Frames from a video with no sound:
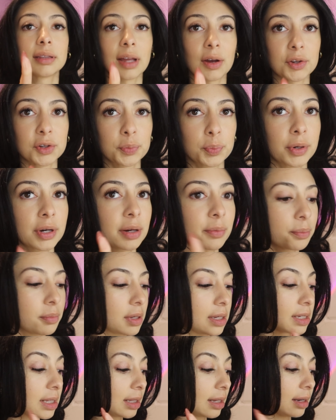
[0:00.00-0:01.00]
That was pretty
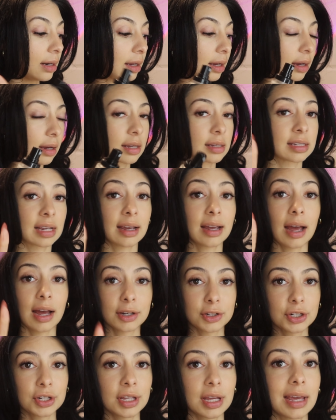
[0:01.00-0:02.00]
misleading because I
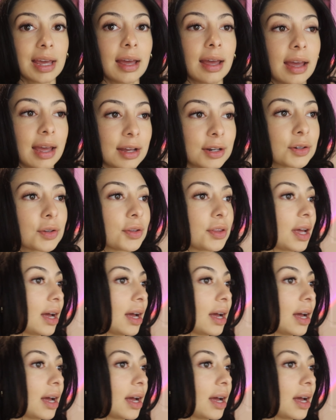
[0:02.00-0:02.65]
actually handled